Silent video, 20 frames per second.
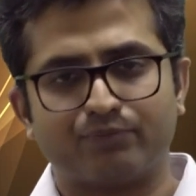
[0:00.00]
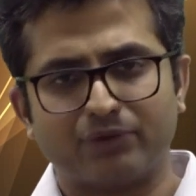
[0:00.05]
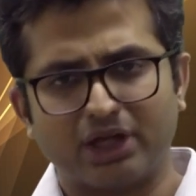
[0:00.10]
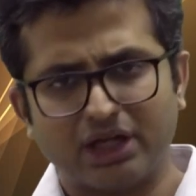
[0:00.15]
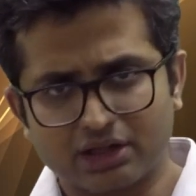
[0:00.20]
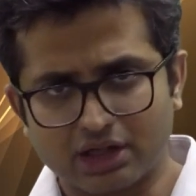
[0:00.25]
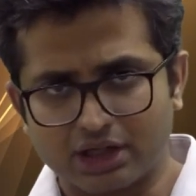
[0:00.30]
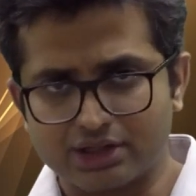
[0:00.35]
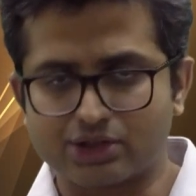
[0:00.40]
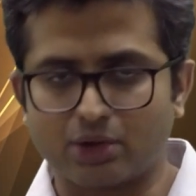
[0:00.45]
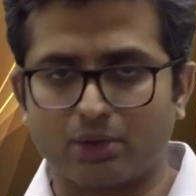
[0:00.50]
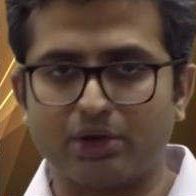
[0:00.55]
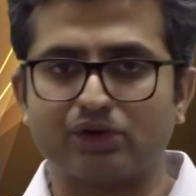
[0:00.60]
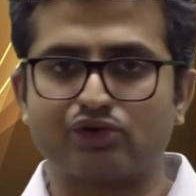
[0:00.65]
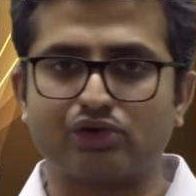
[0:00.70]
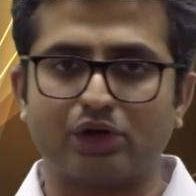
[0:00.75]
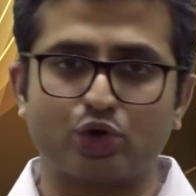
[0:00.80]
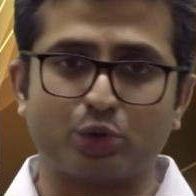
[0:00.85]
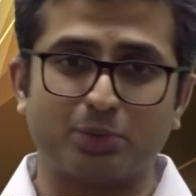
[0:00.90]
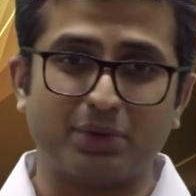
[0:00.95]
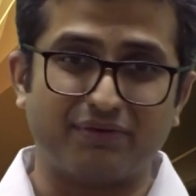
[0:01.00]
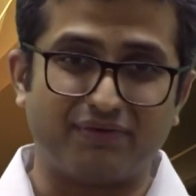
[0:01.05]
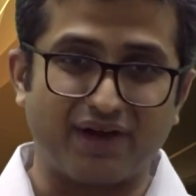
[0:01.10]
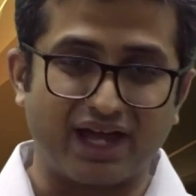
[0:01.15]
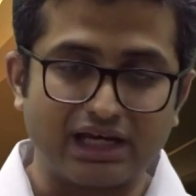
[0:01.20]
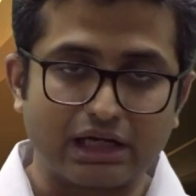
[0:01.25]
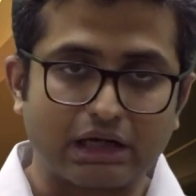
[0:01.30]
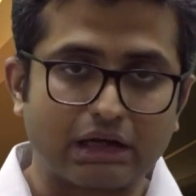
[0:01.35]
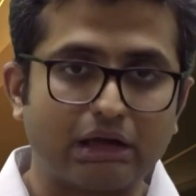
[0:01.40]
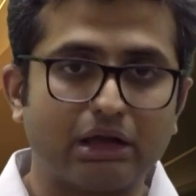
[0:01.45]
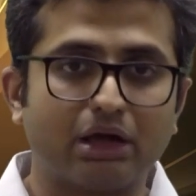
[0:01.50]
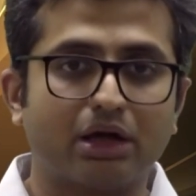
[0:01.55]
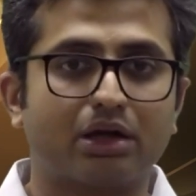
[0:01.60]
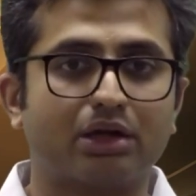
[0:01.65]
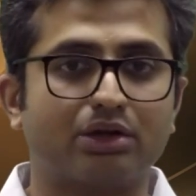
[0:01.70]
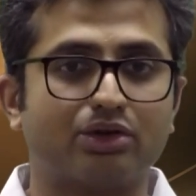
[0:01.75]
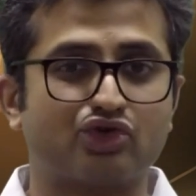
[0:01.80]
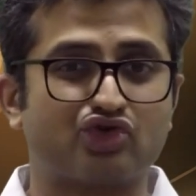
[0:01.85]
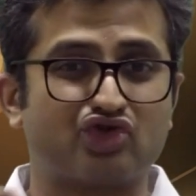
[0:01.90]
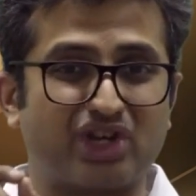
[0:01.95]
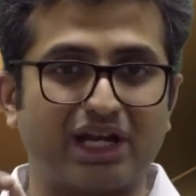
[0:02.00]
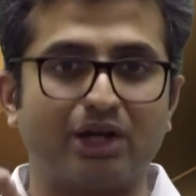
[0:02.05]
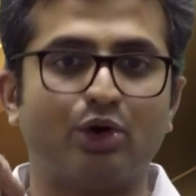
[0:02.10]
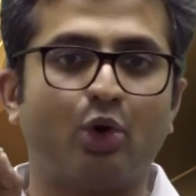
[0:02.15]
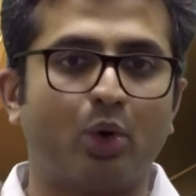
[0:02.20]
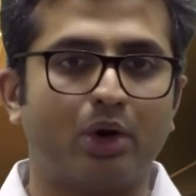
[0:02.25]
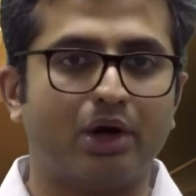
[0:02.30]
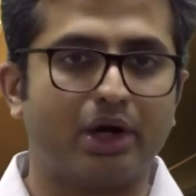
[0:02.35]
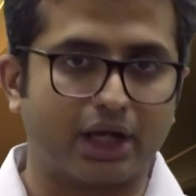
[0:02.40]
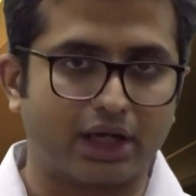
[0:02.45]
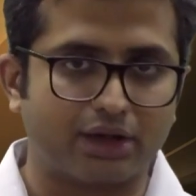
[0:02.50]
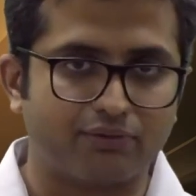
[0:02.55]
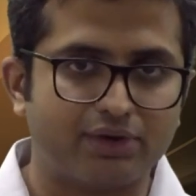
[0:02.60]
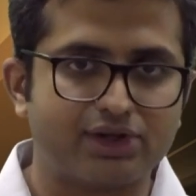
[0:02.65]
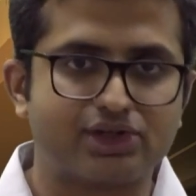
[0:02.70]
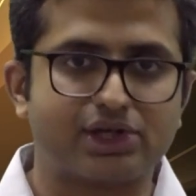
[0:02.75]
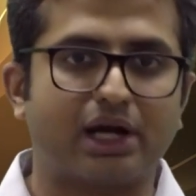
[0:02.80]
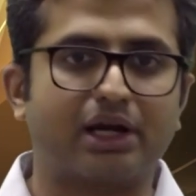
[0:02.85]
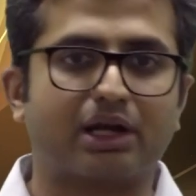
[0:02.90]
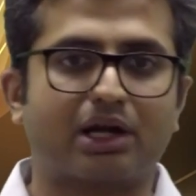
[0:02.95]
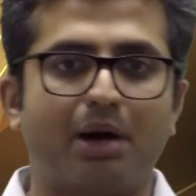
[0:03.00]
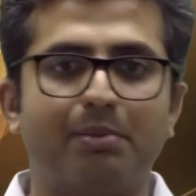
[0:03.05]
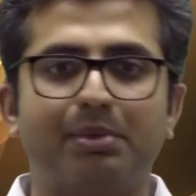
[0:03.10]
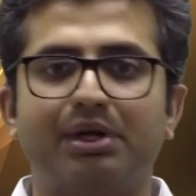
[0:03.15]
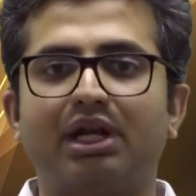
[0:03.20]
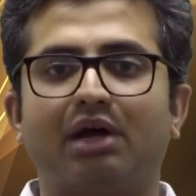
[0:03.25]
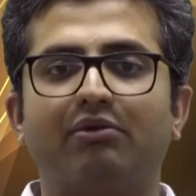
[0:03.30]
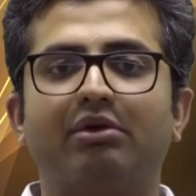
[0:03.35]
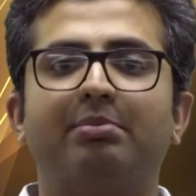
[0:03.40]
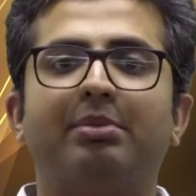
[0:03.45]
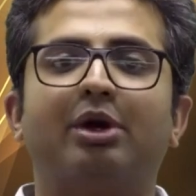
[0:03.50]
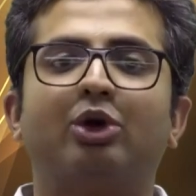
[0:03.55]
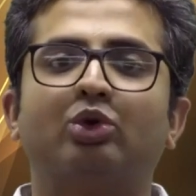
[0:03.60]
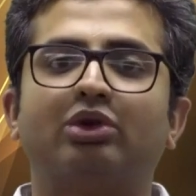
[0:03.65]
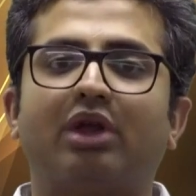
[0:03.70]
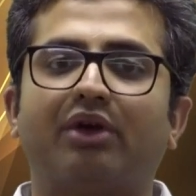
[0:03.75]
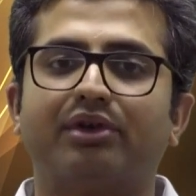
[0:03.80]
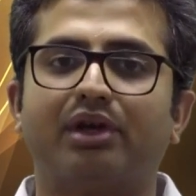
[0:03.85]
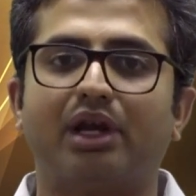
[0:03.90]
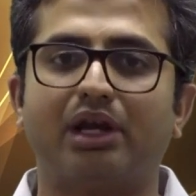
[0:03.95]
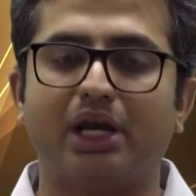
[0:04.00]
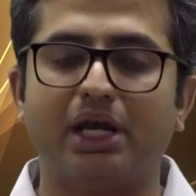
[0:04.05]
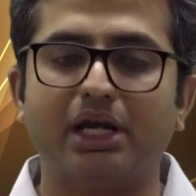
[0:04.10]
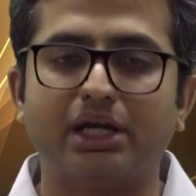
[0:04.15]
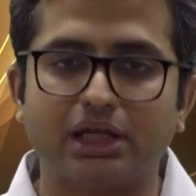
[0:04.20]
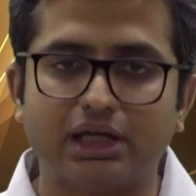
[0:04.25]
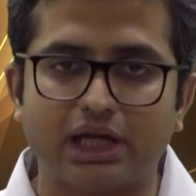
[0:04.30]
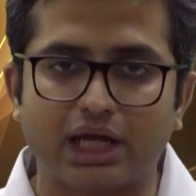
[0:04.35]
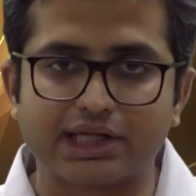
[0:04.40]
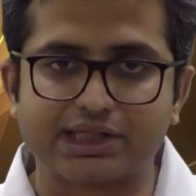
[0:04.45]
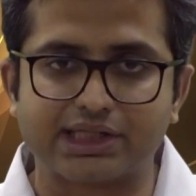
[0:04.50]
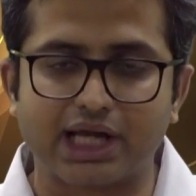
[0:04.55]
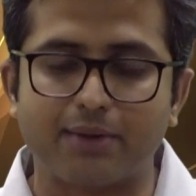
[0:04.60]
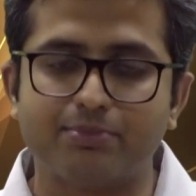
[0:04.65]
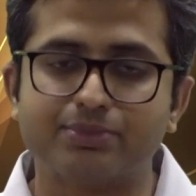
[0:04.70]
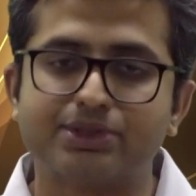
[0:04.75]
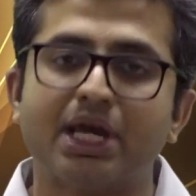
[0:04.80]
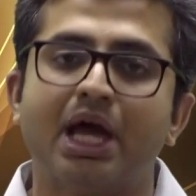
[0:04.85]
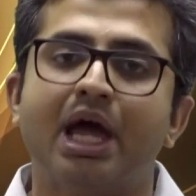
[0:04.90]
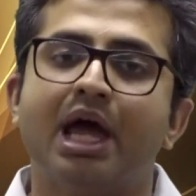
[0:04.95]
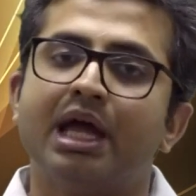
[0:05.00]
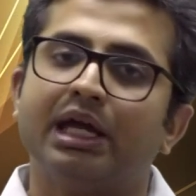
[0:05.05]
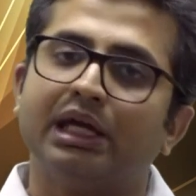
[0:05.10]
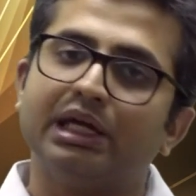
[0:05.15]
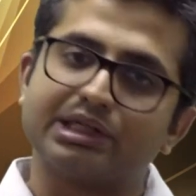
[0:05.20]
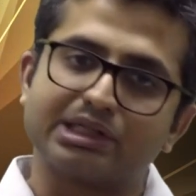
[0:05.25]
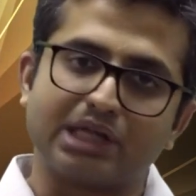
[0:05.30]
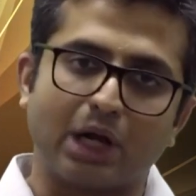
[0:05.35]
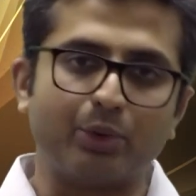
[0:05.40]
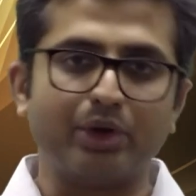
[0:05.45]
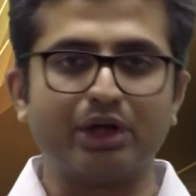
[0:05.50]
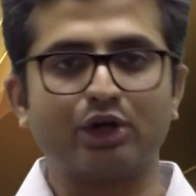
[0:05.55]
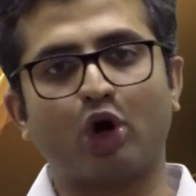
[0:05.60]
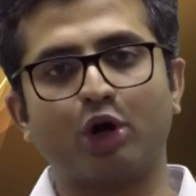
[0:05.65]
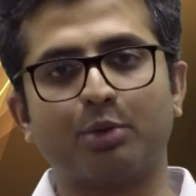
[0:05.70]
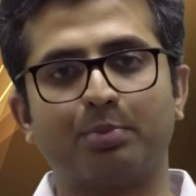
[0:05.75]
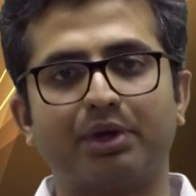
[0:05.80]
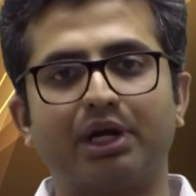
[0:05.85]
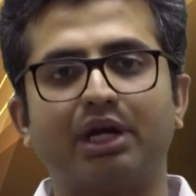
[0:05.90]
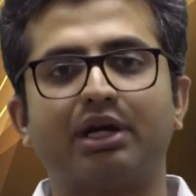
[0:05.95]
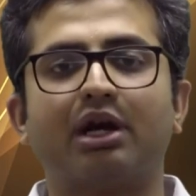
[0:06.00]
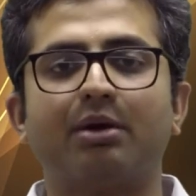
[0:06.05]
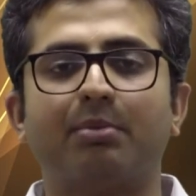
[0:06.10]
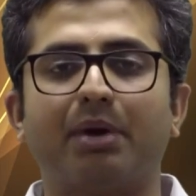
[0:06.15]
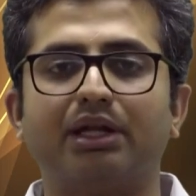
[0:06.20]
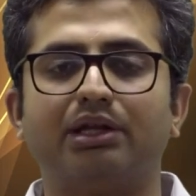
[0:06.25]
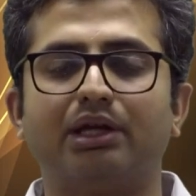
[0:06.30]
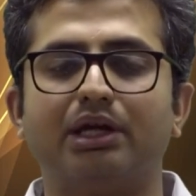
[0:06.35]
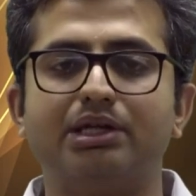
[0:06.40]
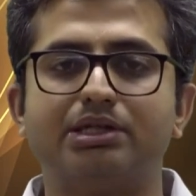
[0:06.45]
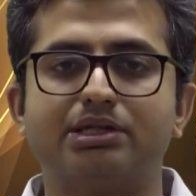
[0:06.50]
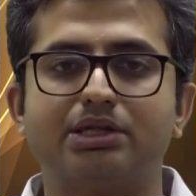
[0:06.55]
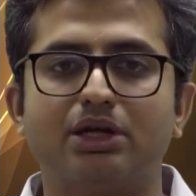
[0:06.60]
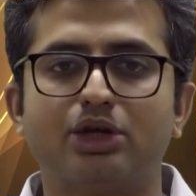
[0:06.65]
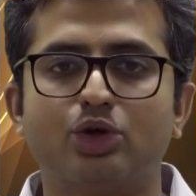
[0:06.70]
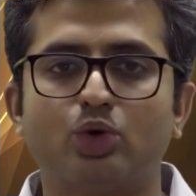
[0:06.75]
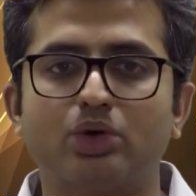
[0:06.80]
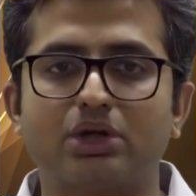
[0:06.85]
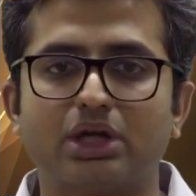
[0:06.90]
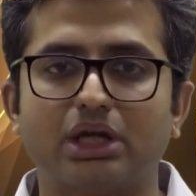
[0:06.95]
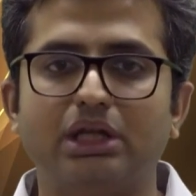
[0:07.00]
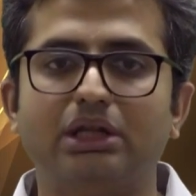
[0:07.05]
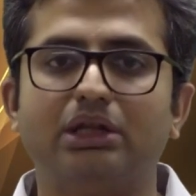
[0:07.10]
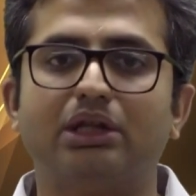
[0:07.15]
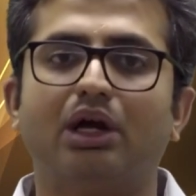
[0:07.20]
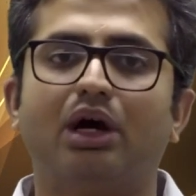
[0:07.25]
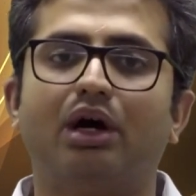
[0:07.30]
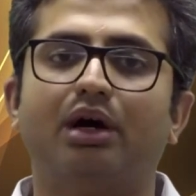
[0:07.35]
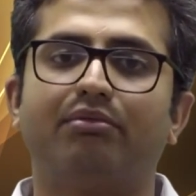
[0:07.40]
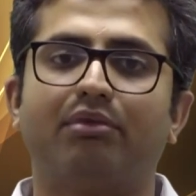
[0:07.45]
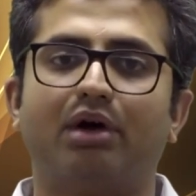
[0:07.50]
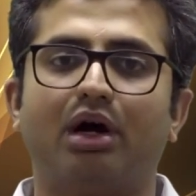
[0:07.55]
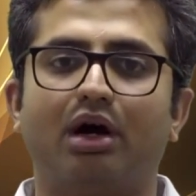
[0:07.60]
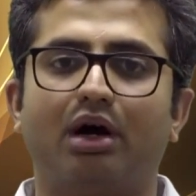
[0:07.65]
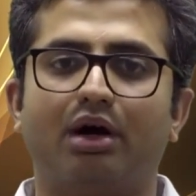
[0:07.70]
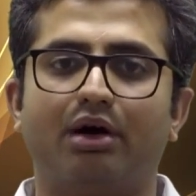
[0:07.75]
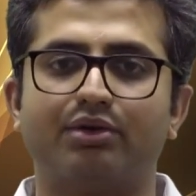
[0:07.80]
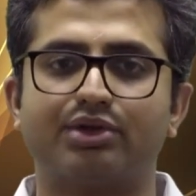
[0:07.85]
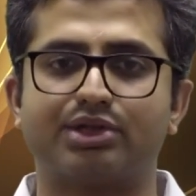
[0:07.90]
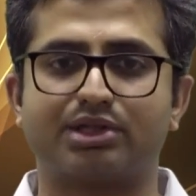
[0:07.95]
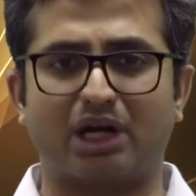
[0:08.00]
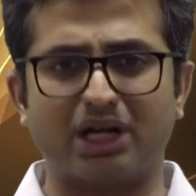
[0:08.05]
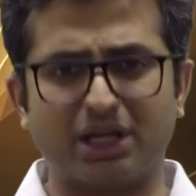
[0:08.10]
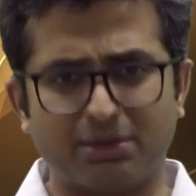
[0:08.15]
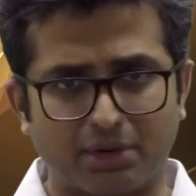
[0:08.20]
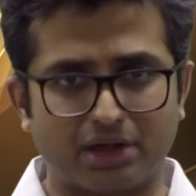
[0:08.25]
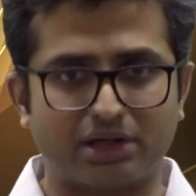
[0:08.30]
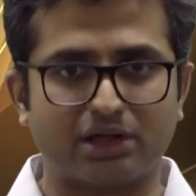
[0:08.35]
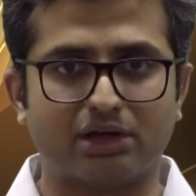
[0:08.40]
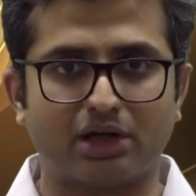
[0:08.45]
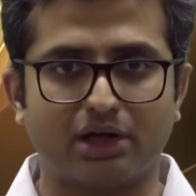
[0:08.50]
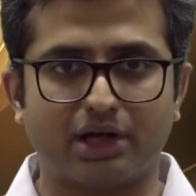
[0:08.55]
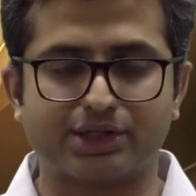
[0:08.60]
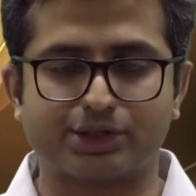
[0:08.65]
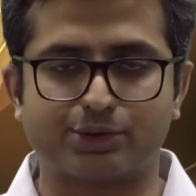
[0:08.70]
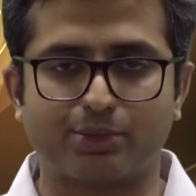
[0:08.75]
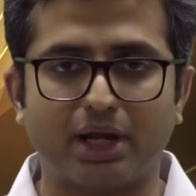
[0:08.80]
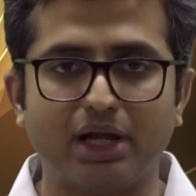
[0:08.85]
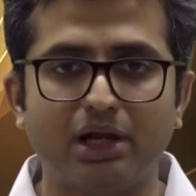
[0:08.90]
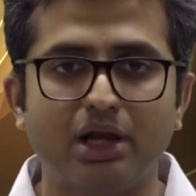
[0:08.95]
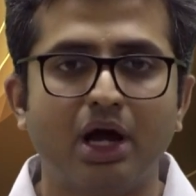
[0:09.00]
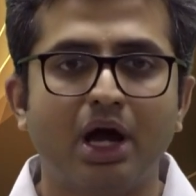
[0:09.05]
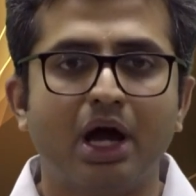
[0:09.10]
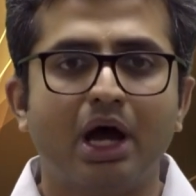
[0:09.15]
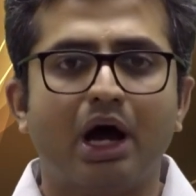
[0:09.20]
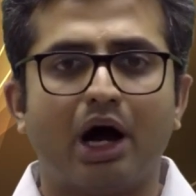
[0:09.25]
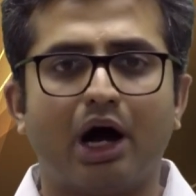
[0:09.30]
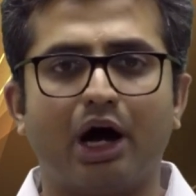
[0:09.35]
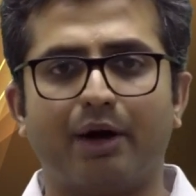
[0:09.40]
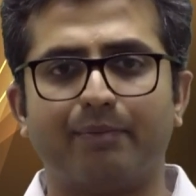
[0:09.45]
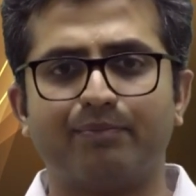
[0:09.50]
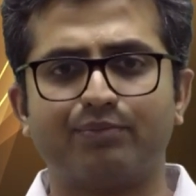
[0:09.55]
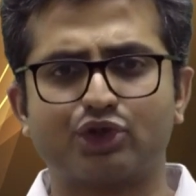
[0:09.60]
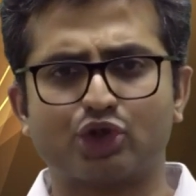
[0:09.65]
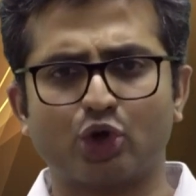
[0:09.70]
In consolidation, to be very clear, chain holding, which had come in November 2018 exams, is now incorporated by the institute in the study material as well.